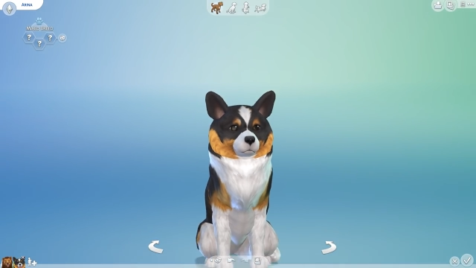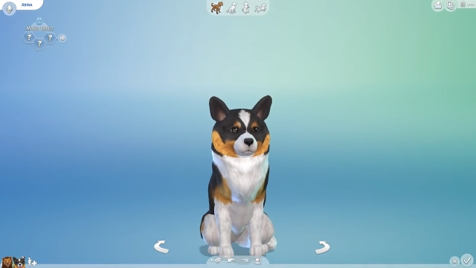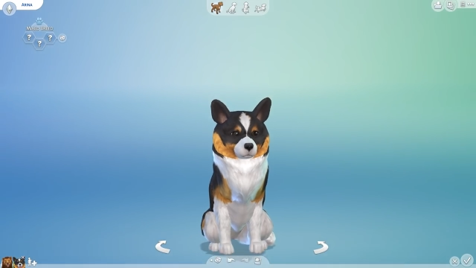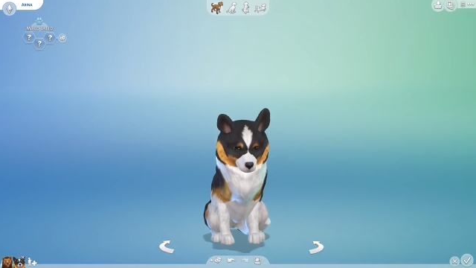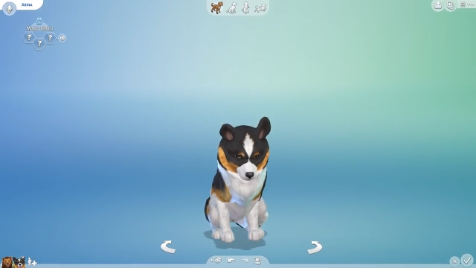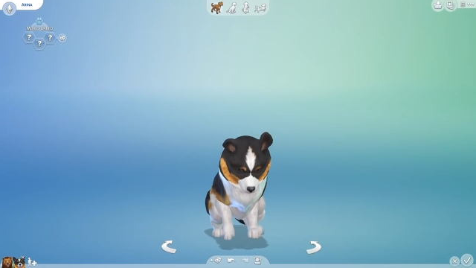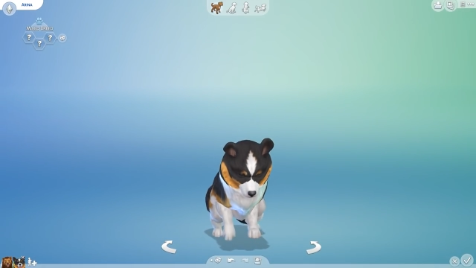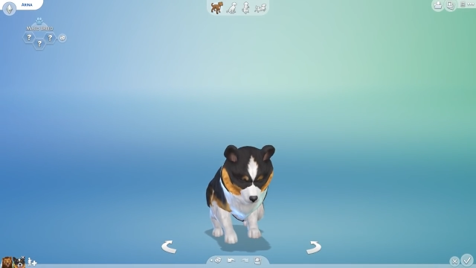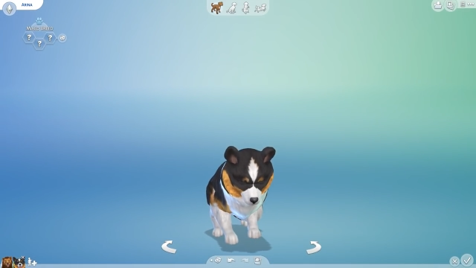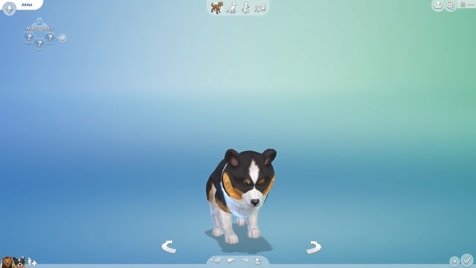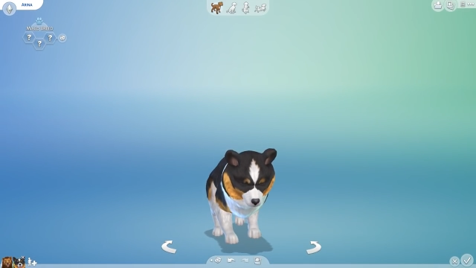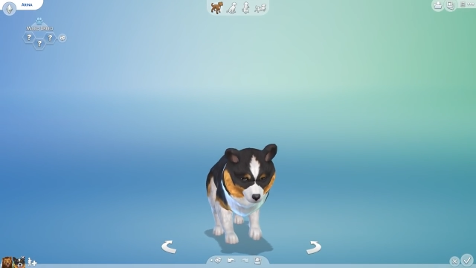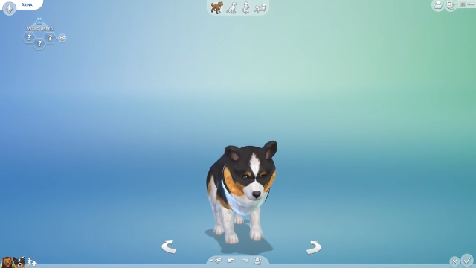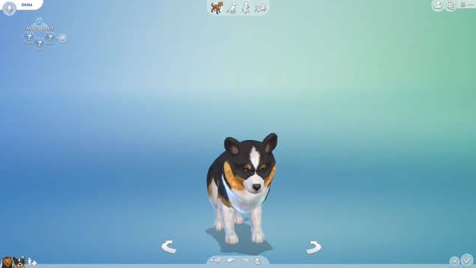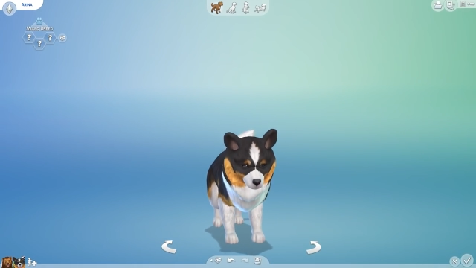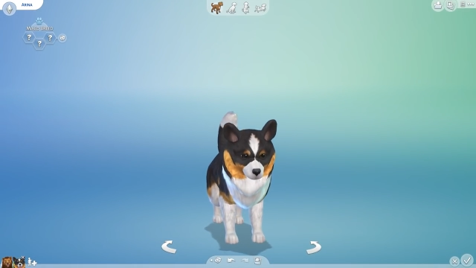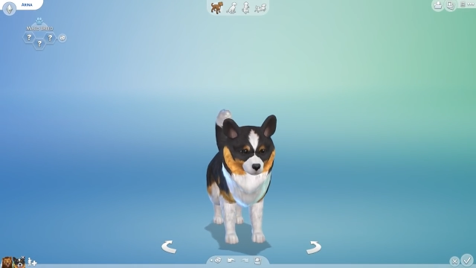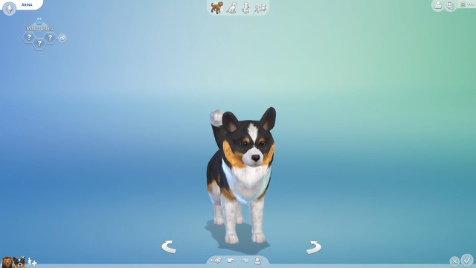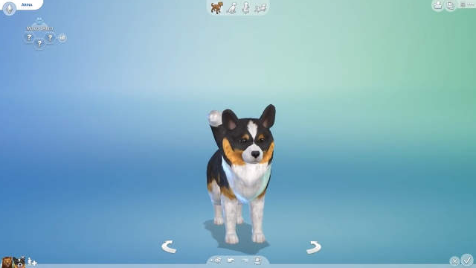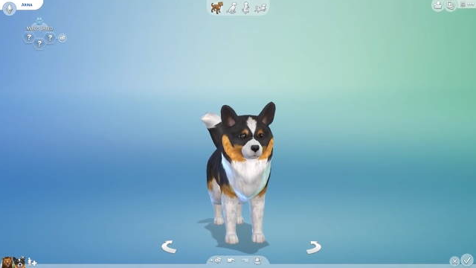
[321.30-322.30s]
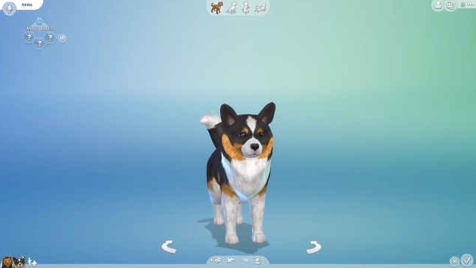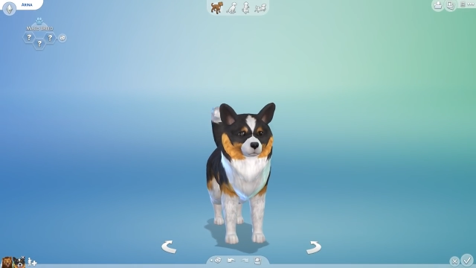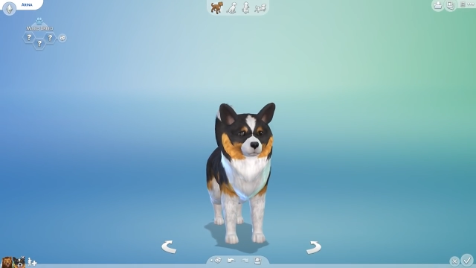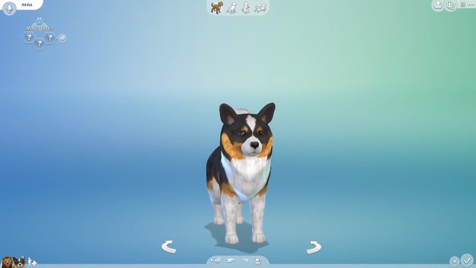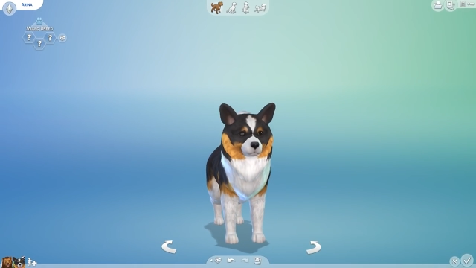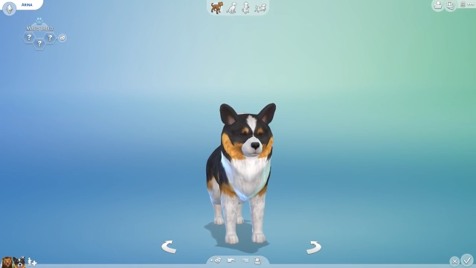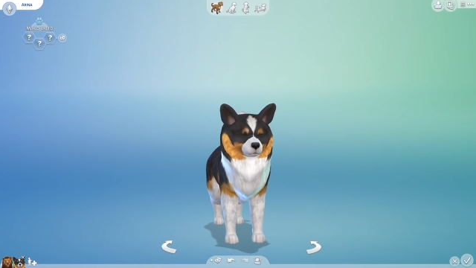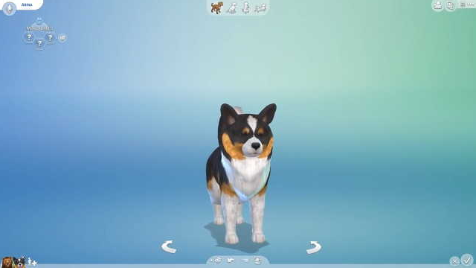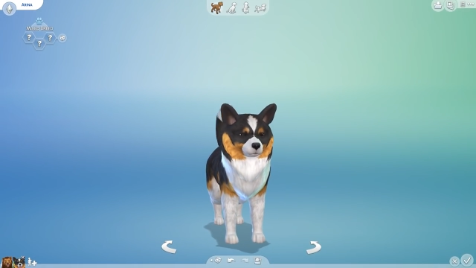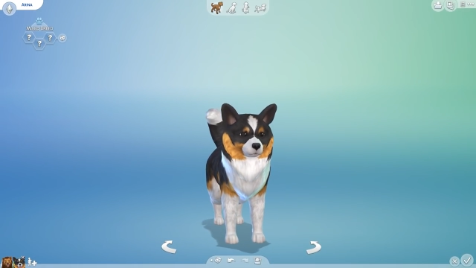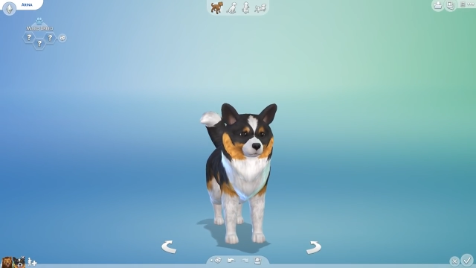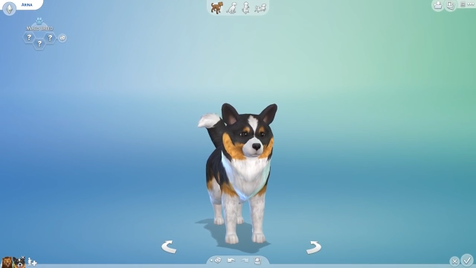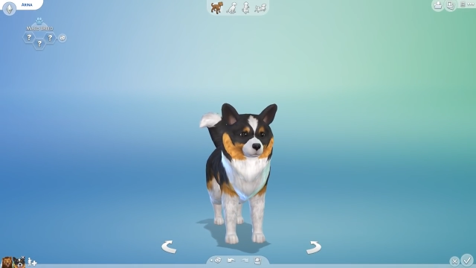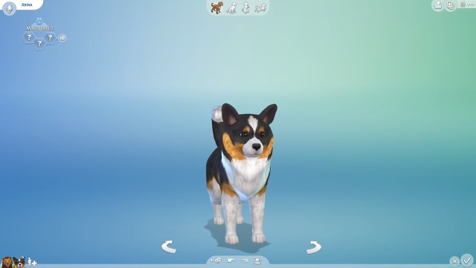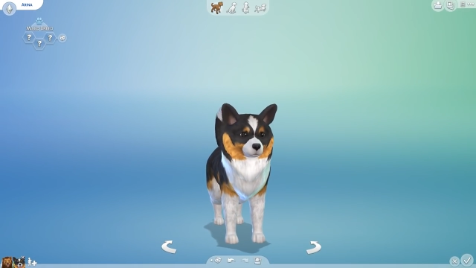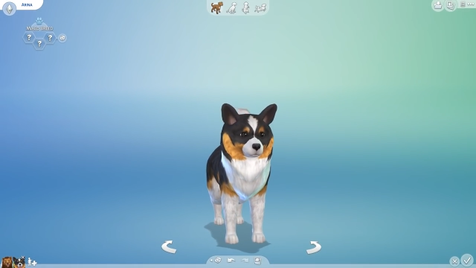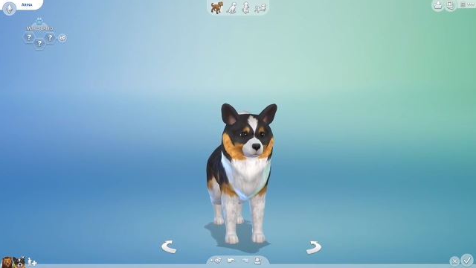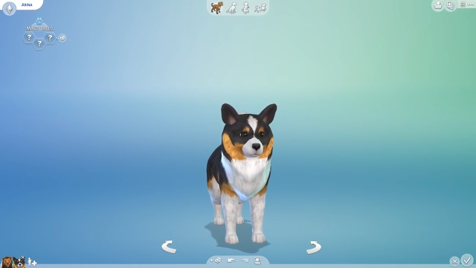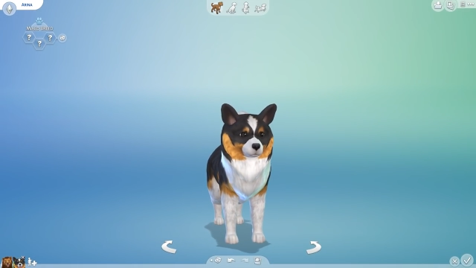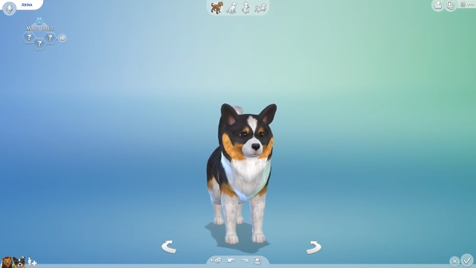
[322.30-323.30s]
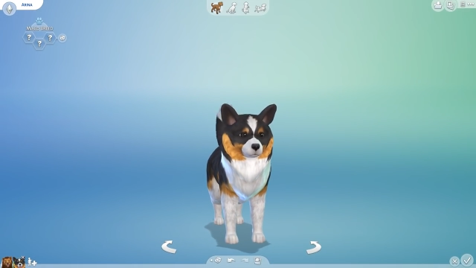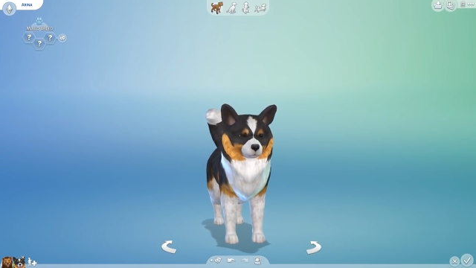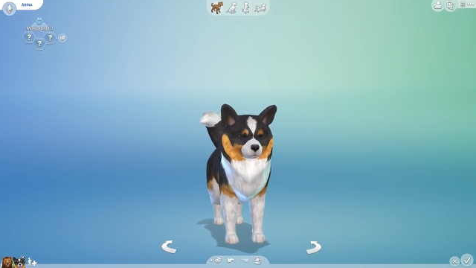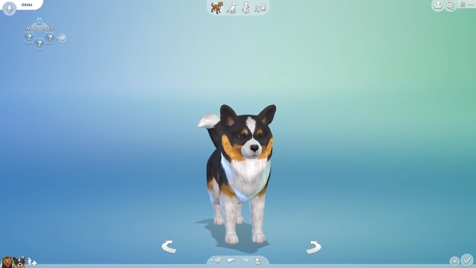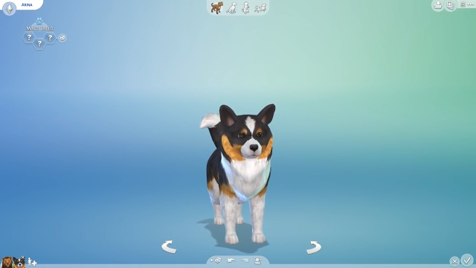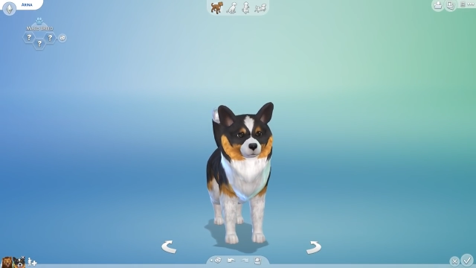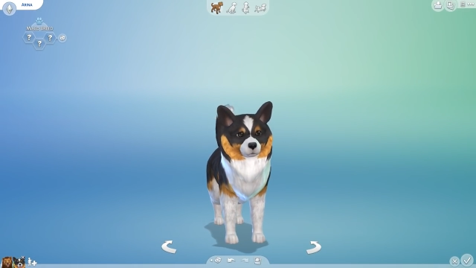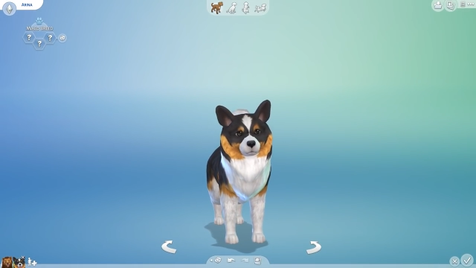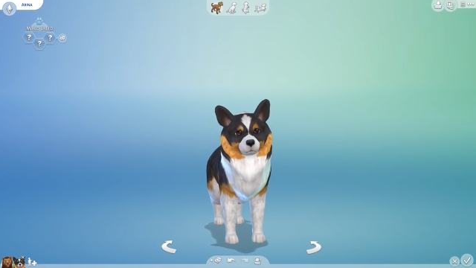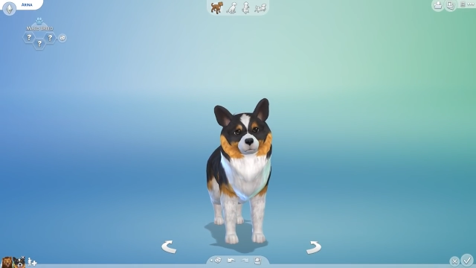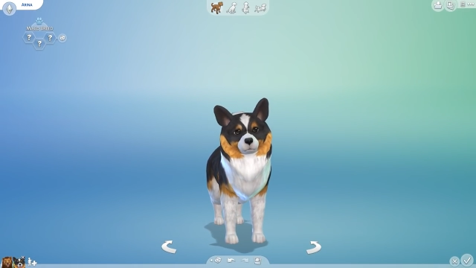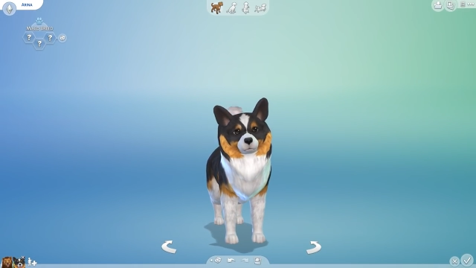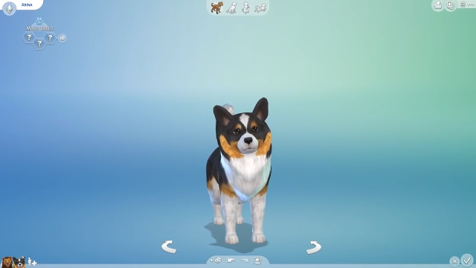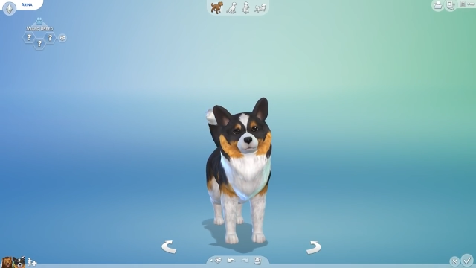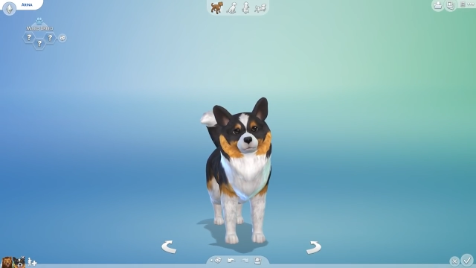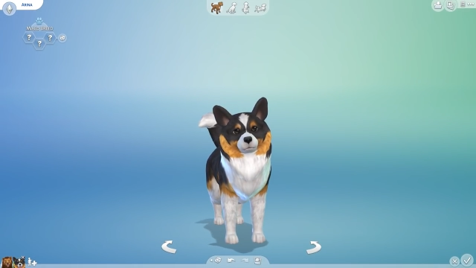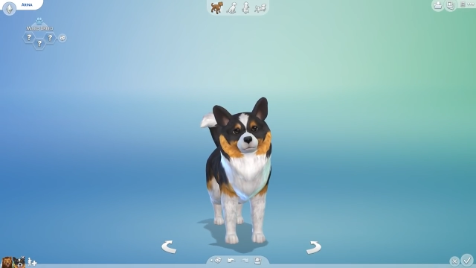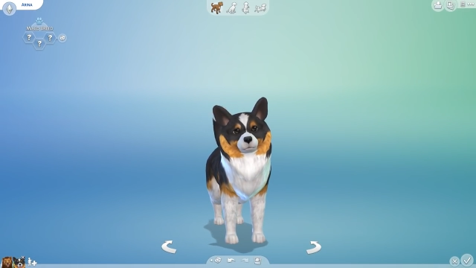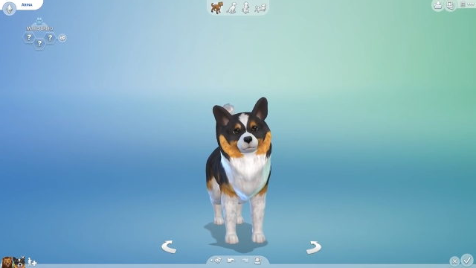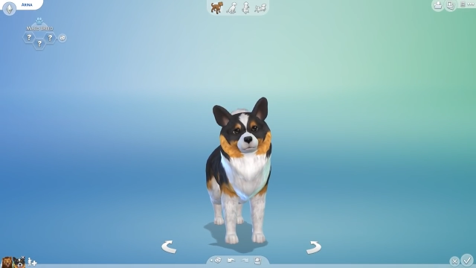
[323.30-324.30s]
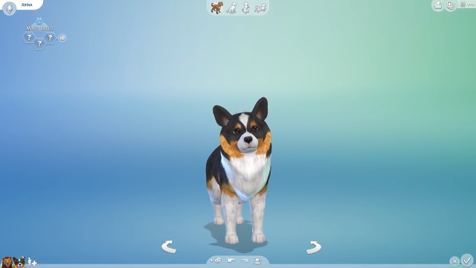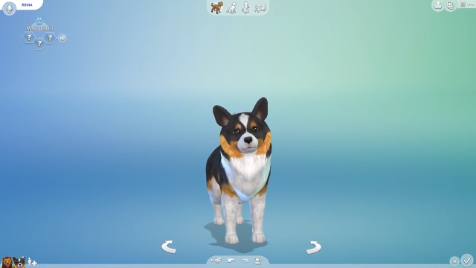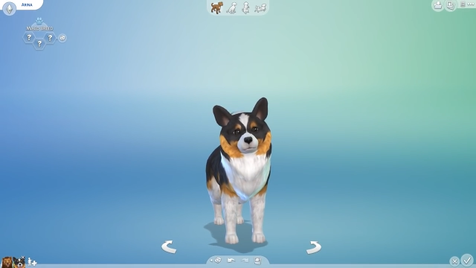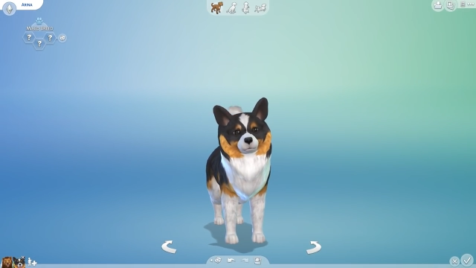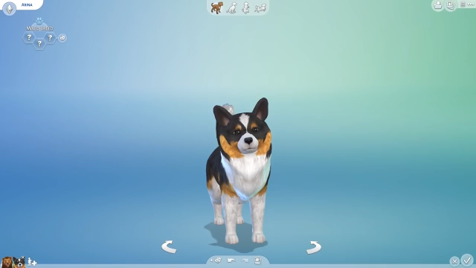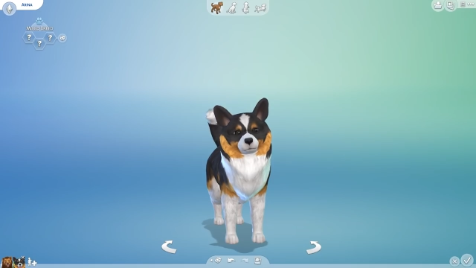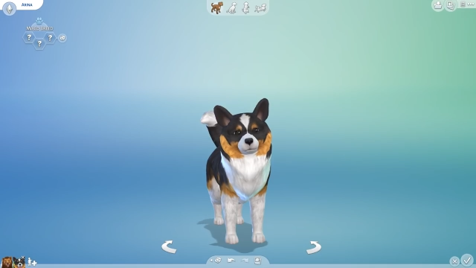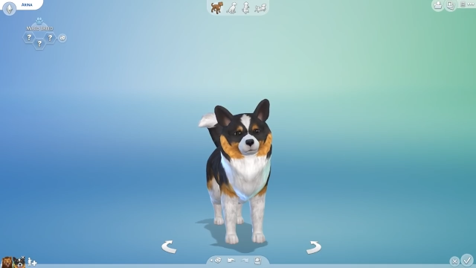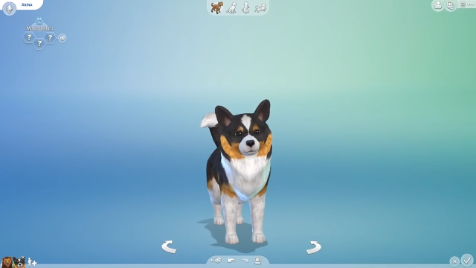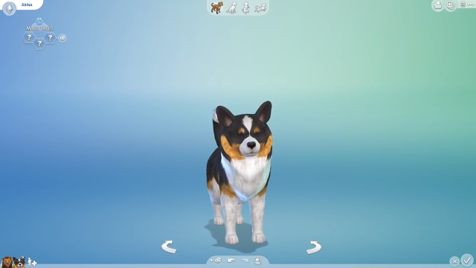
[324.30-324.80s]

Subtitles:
(no speaker visible)